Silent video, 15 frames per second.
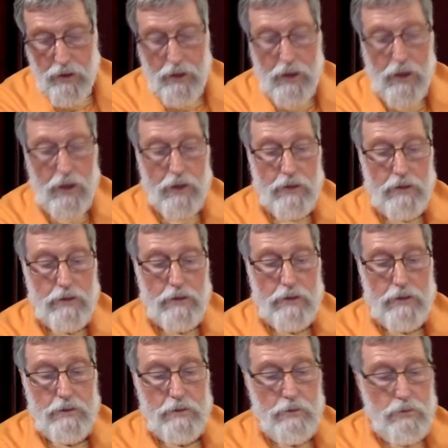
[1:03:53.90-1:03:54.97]
and
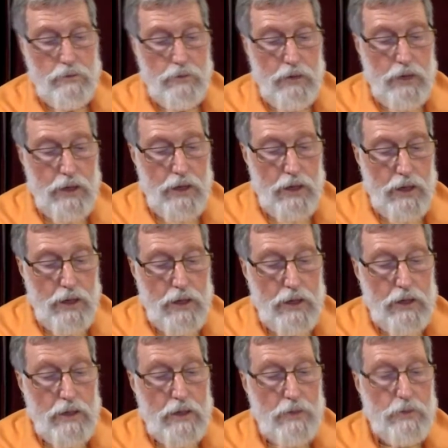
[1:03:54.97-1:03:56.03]
we
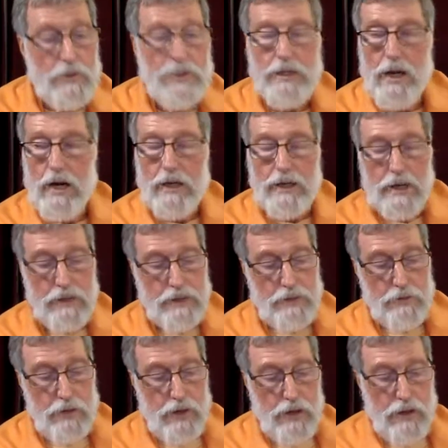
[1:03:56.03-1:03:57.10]
will start next
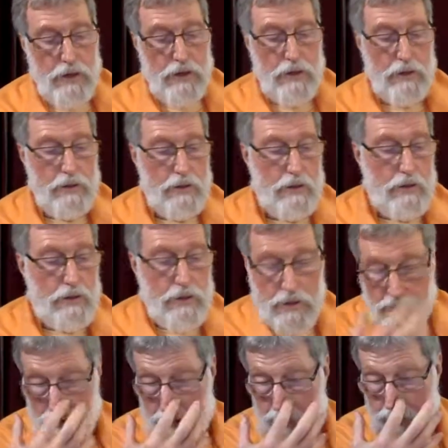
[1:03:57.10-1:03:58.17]
week
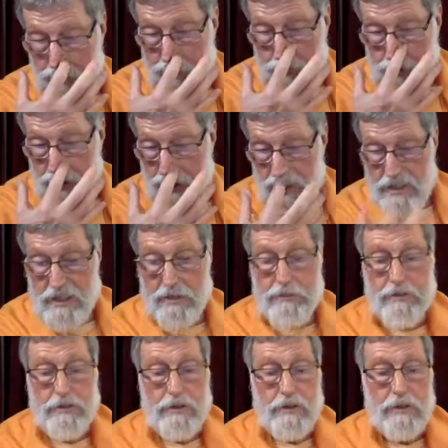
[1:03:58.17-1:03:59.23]
on the 47th